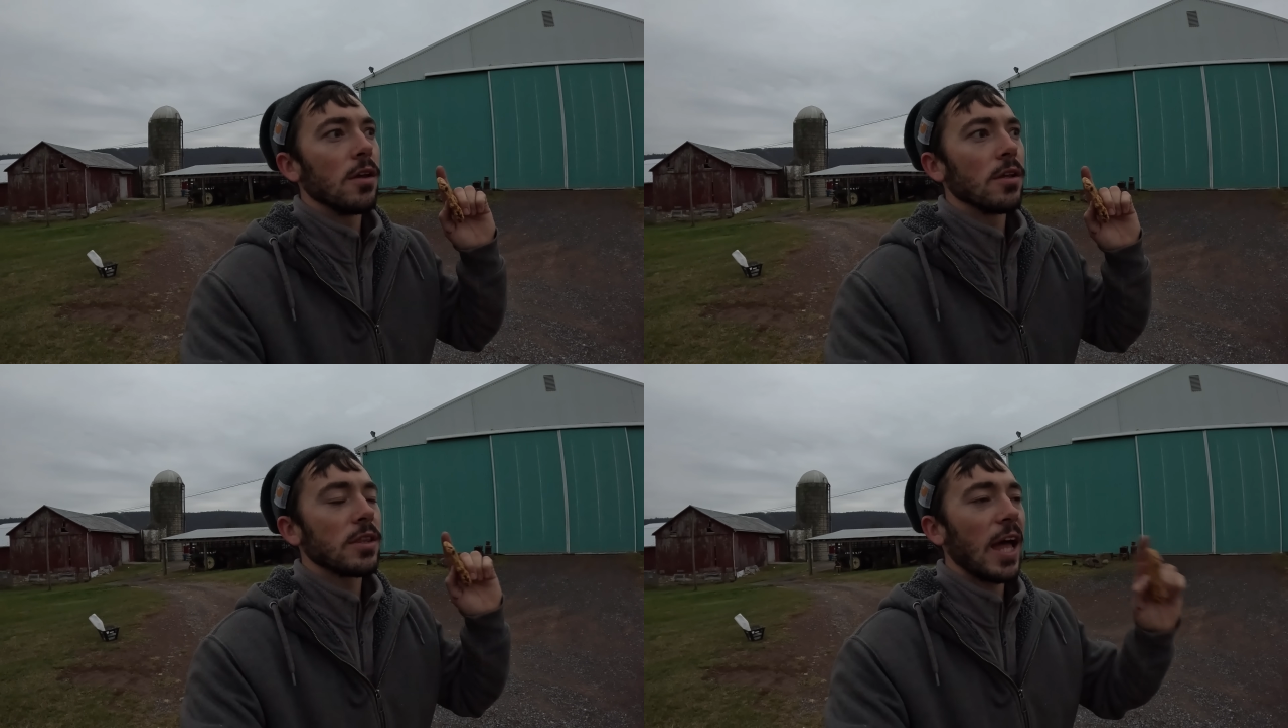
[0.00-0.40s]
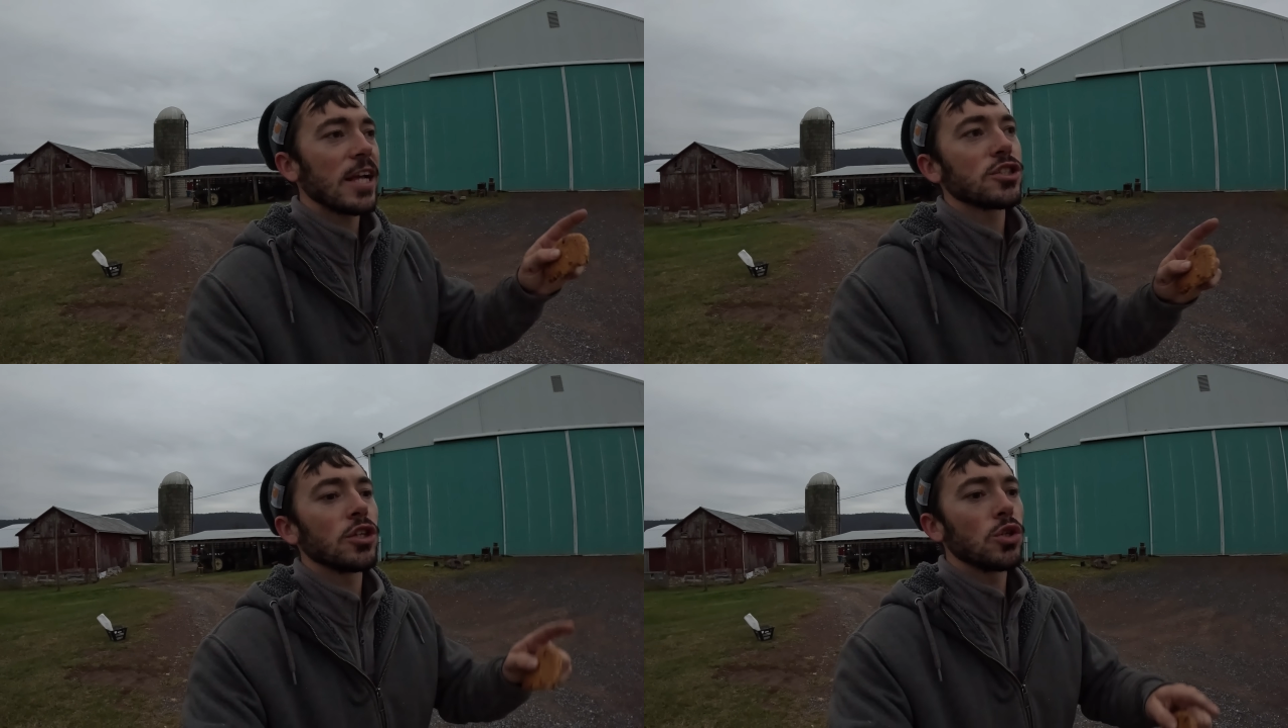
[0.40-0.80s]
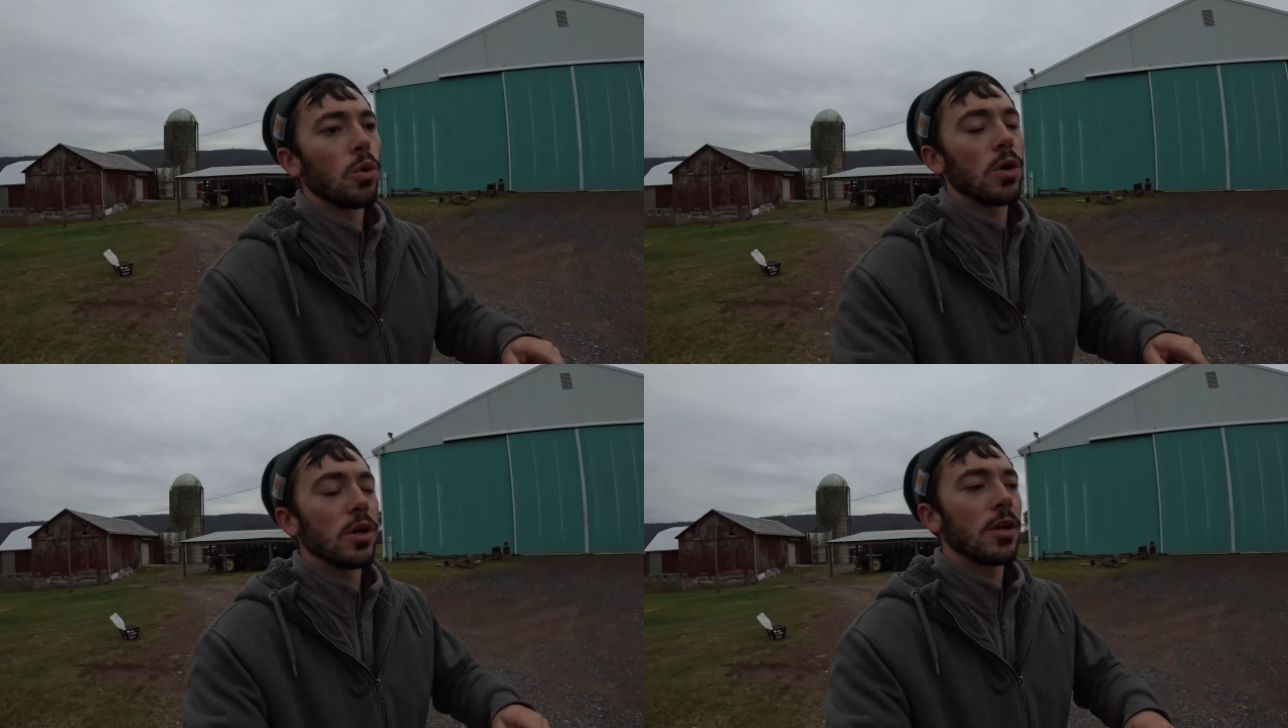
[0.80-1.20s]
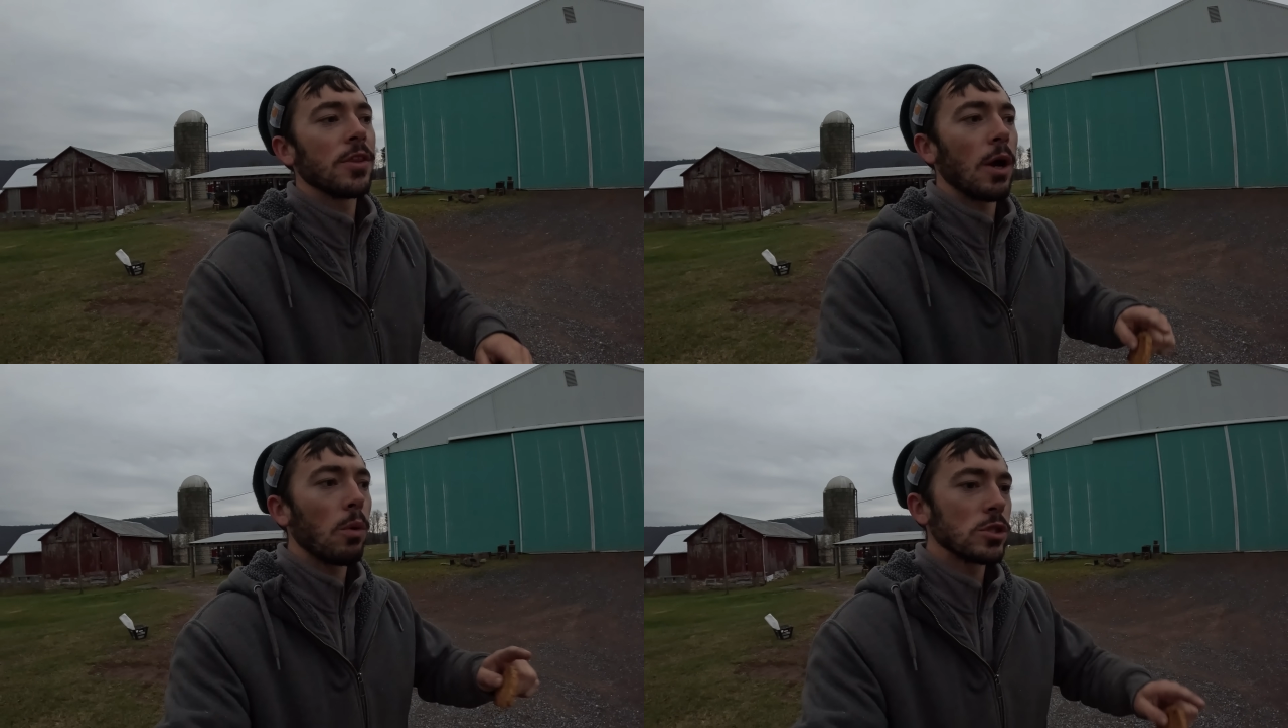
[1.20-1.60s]
latch on the door
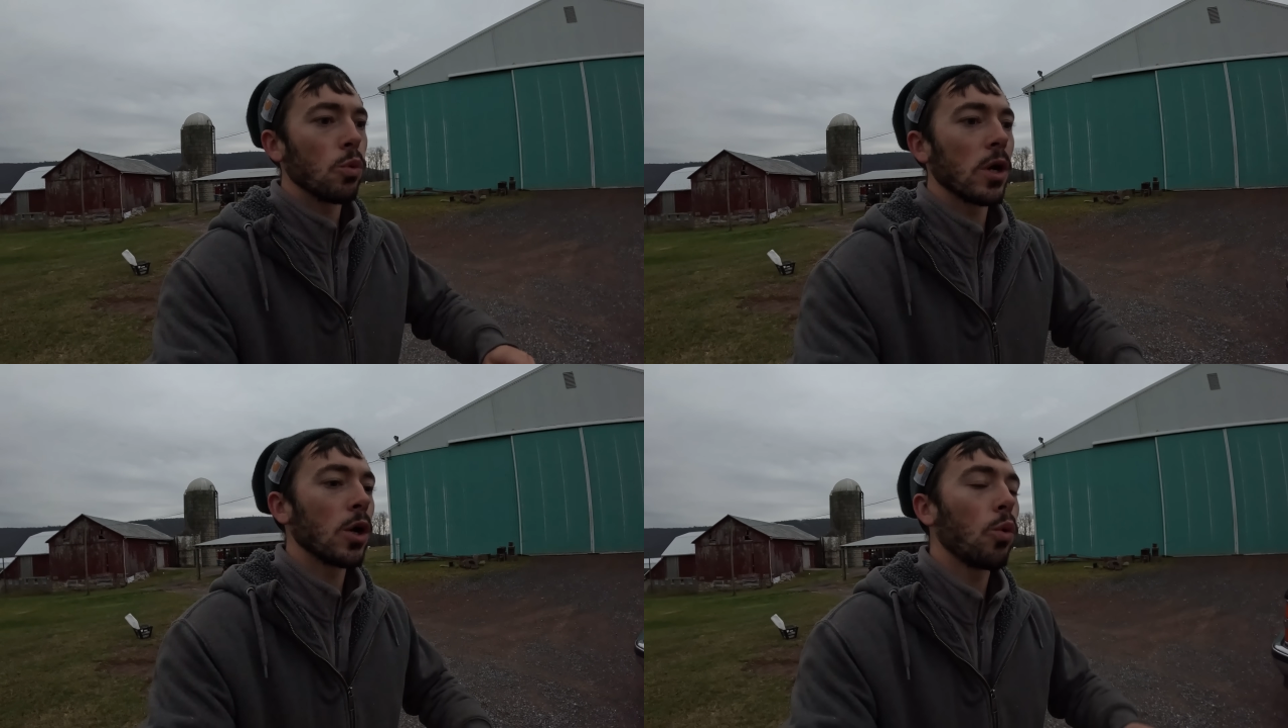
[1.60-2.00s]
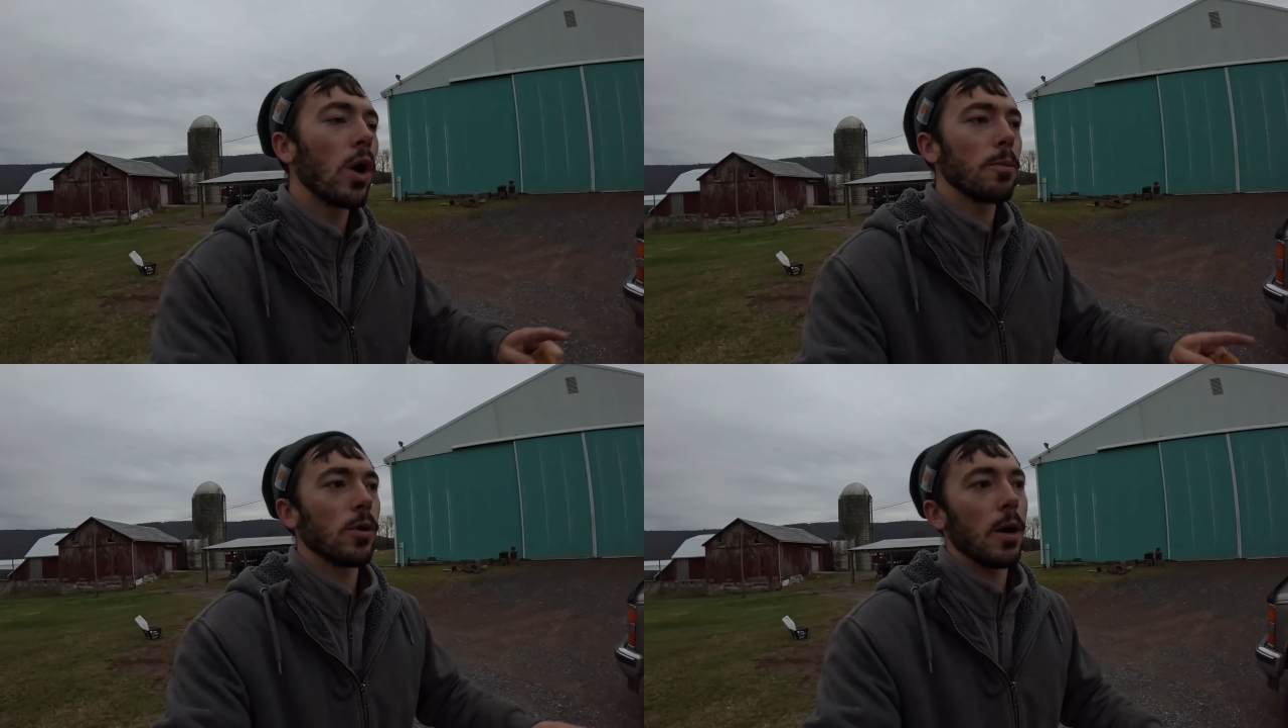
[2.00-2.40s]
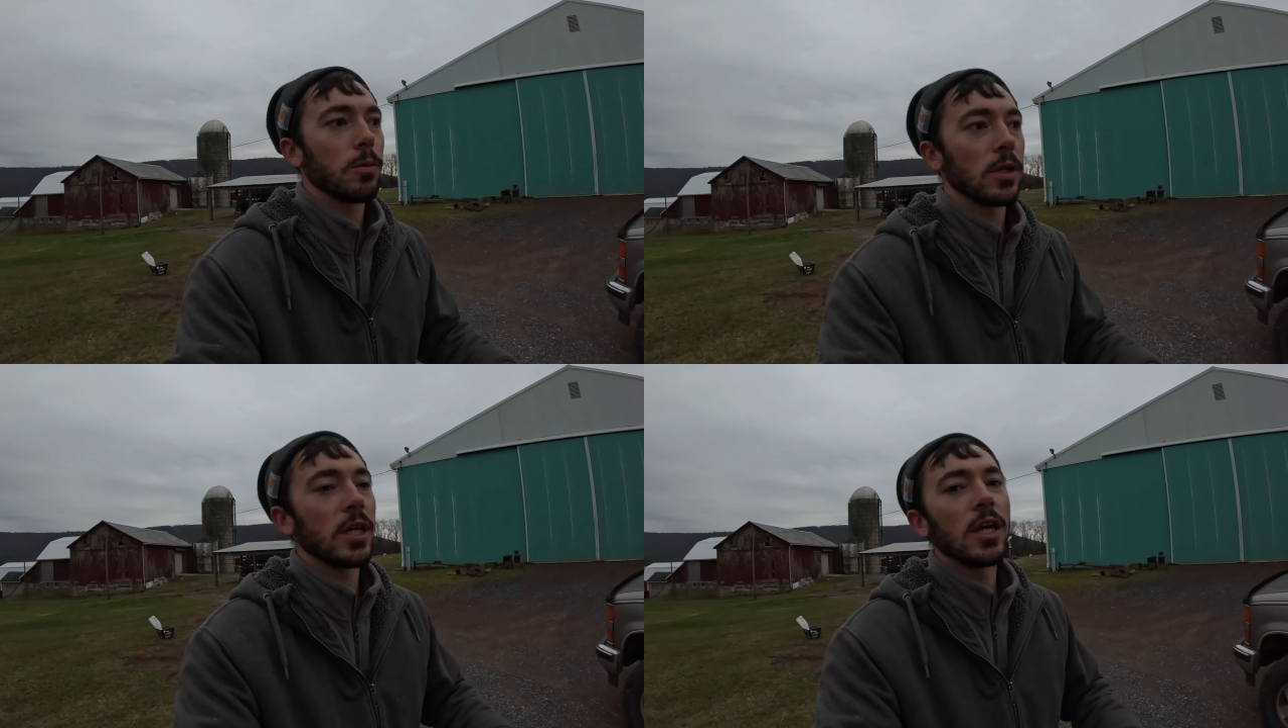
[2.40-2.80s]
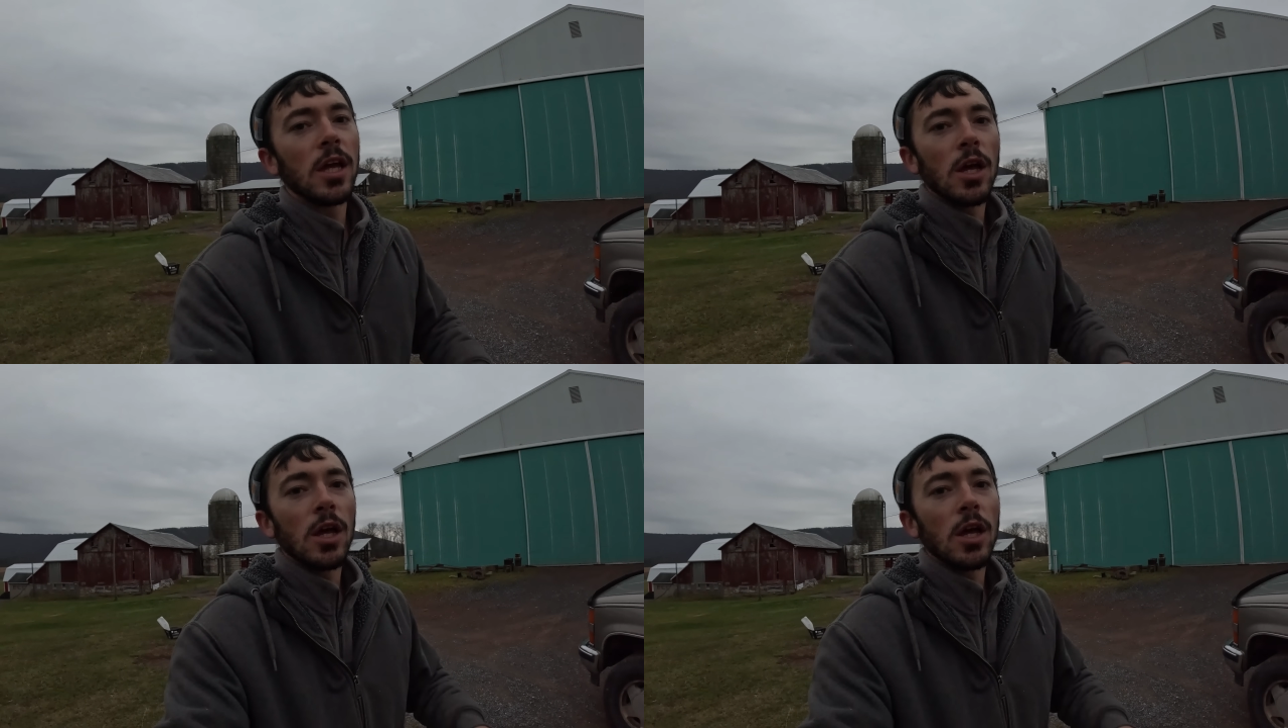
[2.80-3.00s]
that wasn't working quite properly,